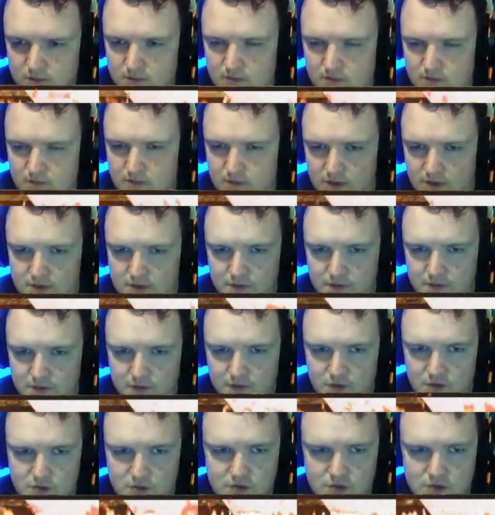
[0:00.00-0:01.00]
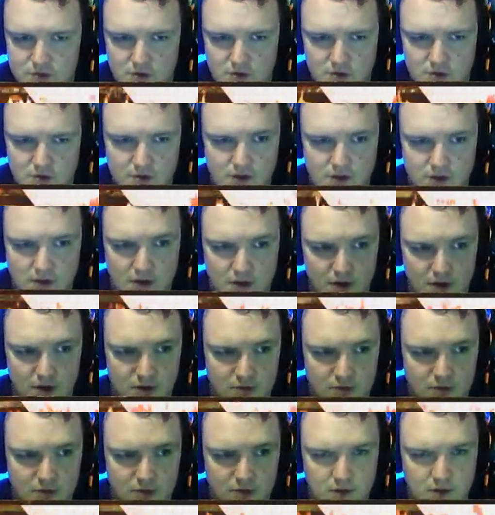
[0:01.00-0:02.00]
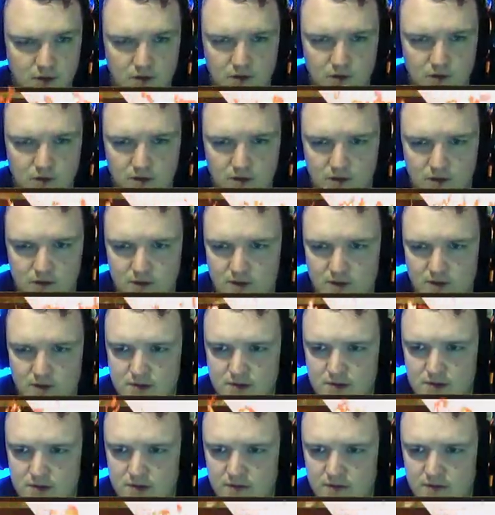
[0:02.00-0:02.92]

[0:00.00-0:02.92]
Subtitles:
There's a few started, and I will get going on this.